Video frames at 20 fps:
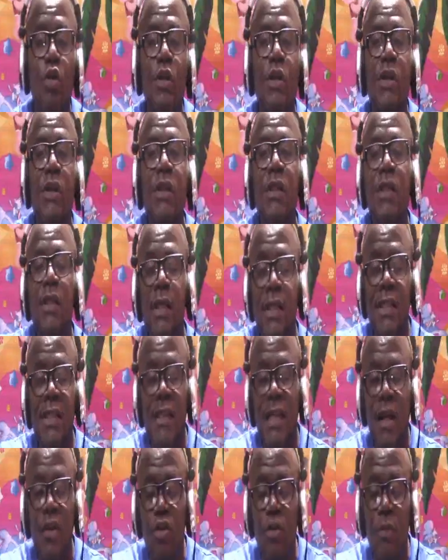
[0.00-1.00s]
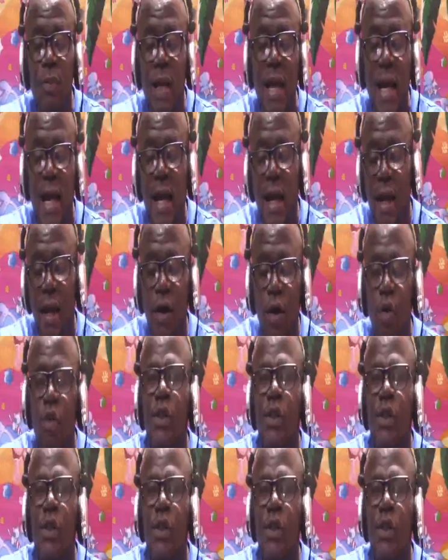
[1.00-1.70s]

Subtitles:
nyinjina do bia,